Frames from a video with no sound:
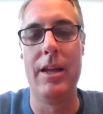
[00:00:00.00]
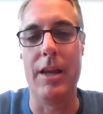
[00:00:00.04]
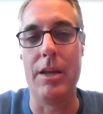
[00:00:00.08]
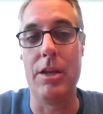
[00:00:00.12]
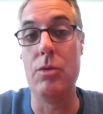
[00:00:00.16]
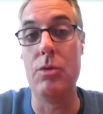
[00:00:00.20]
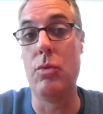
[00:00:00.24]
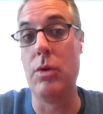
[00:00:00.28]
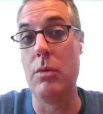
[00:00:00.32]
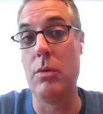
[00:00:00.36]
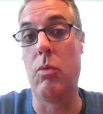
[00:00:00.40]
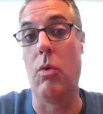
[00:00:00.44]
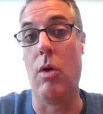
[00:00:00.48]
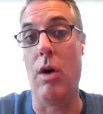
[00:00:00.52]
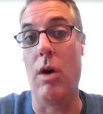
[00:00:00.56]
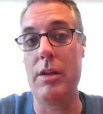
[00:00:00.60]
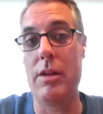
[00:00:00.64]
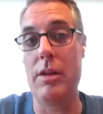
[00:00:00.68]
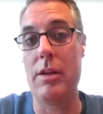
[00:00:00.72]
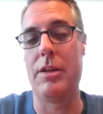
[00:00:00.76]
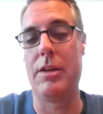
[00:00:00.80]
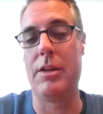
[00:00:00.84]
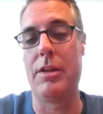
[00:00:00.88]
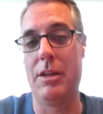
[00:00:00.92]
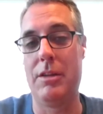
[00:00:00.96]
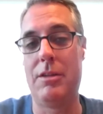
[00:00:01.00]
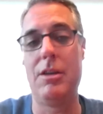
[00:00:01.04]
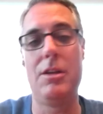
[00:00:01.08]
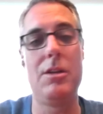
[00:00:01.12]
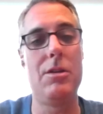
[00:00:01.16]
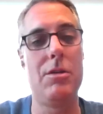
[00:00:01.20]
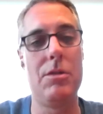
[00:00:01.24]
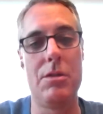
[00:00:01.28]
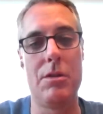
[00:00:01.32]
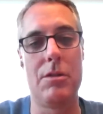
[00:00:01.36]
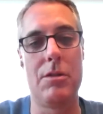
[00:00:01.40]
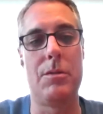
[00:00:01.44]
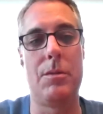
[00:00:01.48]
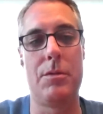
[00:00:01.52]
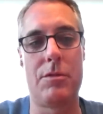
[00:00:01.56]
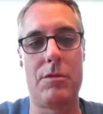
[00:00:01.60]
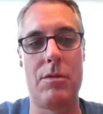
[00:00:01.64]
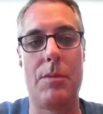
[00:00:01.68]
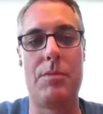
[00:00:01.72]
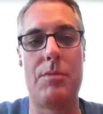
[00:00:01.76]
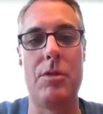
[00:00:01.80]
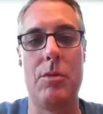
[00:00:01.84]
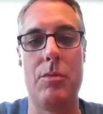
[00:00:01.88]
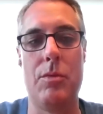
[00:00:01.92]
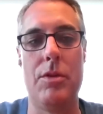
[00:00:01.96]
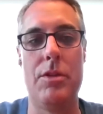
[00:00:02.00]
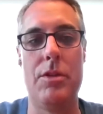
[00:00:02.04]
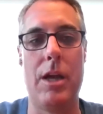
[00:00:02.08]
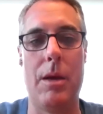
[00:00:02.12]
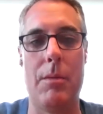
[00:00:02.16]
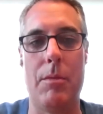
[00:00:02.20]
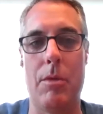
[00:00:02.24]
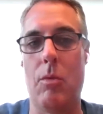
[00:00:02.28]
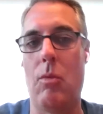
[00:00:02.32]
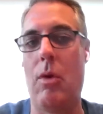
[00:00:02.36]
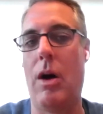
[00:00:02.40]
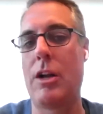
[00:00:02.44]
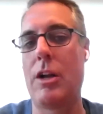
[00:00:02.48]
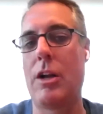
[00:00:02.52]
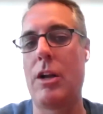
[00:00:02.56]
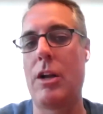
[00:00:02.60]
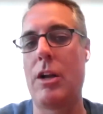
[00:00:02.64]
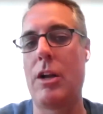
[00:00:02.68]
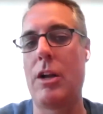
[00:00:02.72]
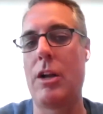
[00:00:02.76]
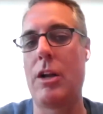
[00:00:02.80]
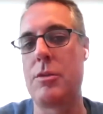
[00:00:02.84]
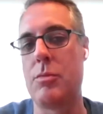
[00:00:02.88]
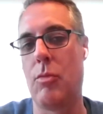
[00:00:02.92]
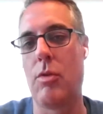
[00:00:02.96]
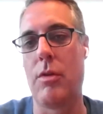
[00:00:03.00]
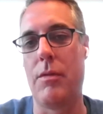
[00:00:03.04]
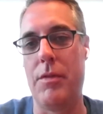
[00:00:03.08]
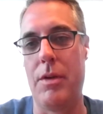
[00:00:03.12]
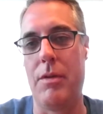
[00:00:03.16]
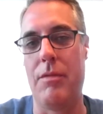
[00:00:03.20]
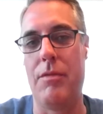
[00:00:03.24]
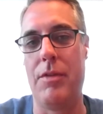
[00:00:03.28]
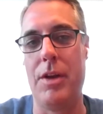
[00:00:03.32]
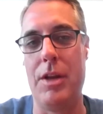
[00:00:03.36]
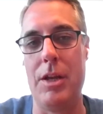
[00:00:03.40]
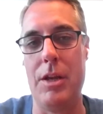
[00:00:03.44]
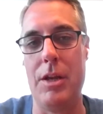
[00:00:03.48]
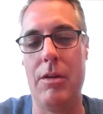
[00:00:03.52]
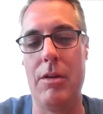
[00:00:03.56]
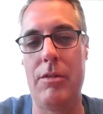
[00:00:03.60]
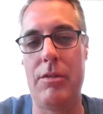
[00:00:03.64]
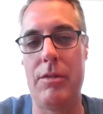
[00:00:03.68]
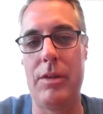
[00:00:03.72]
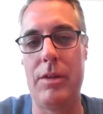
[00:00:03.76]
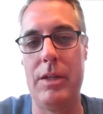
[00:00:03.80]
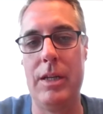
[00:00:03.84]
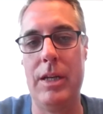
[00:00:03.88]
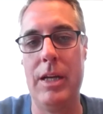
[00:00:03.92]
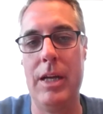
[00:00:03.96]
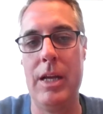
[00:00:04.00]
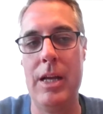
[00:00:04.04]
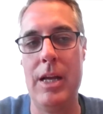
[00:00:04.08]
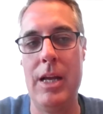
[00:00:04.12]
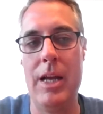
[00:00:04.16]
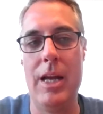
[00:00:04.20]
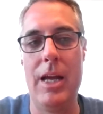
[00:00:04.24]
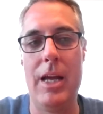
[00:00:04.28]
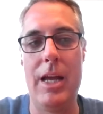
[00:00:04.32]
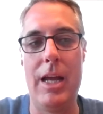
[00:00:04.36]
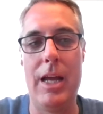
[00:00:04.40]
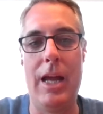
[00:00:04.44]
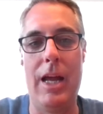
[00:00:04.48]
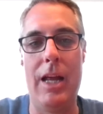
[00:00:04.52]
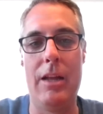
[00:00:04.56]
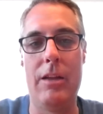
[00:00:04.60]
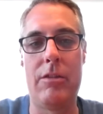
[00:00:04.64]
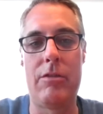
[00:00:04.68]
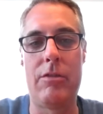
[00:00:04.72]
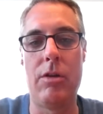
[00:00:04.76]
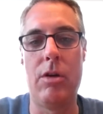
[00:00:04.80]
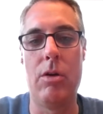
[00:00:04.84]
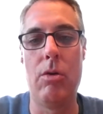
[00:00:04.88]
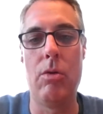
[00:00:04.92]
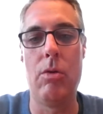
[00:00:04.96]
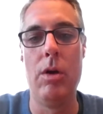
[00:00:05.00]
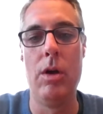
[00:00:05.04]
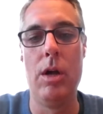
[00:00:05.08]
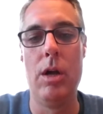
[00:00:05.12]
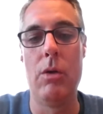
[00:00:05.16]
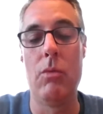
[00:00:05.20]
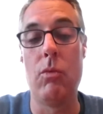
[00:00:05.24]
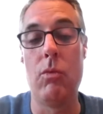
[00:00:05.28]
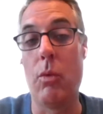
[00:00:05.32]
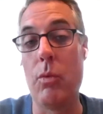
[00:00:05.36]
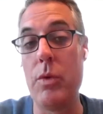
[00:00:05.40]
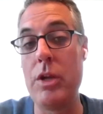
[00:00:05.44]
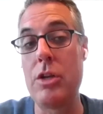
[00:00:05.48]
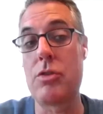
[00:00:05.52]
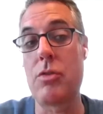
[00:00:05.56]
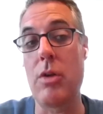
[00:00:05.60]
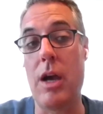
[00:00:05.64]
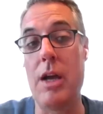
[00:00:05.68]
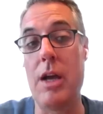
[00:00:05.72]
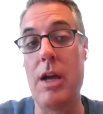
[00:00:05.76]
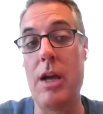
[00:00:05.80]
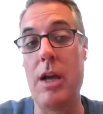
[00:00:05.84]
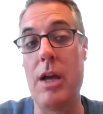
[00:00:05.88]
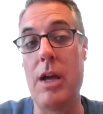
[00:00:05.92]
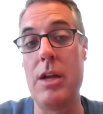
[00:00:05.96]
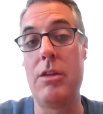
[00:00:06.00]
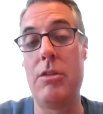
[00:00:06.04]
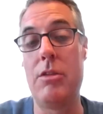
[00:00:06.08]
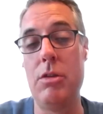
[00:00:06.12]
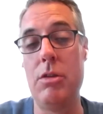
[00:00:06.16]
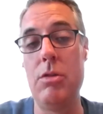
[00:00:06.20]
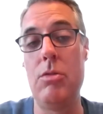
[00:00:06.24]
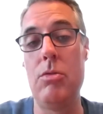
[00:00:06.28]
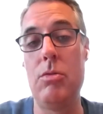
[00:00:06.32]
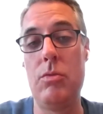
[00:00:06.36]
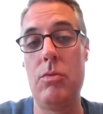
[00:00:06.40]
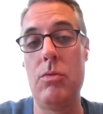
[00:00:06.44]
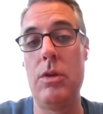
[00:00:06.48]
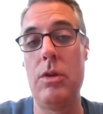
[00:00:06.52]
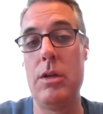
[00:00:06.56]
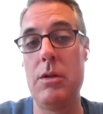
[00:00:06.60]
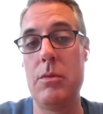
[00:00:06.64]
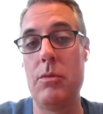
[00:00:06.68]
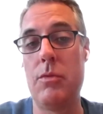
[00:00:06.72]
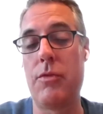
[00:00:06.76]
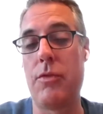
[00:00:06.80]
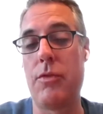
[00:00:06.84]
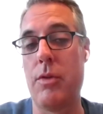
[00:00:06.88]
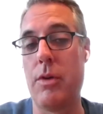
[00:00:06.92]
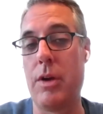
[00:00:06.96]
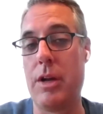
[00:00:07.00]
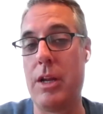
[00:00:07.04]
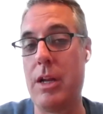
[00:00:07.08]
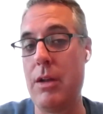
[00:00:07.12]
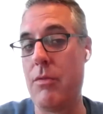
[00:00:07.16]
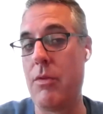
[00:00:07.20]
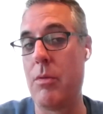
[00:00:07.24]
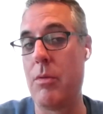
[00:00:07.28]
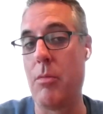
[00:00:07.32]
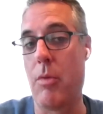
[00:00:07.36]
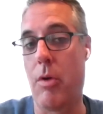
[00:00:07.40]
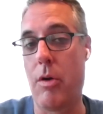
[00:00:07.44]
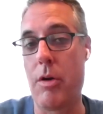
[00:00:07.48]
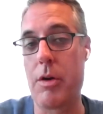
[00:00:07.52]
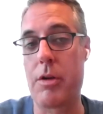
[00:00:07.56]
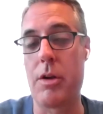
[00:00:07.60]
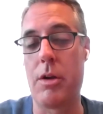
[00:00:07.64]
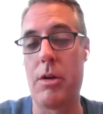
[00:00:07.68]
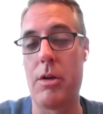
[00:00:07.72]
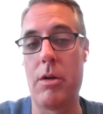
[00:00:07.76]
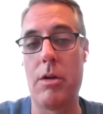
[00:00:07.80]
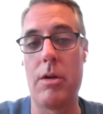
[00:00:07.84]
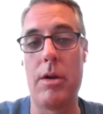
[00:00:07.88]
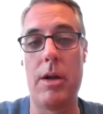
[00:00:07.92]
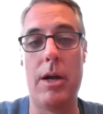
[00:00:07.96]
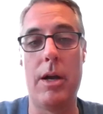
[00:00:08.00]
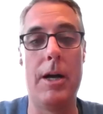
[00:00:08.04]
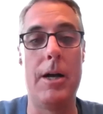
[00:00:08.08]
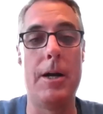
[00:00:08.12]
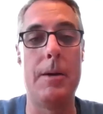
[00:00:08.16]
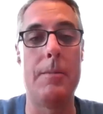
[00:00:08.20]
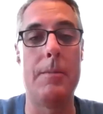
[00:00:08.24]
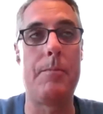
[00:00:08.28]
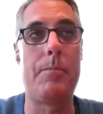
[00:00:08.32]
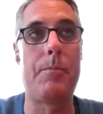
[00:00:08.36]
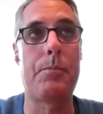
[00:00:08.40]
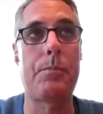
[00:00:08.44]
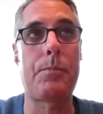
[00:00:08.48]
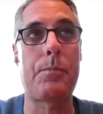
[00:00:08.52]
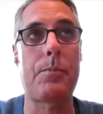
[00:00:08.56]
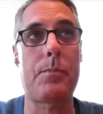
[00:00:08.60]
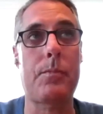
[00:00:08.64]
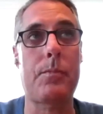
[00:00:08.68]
that you would want to continue your subscription with them and watch more of their videos. And so what we try to do for a given marketer,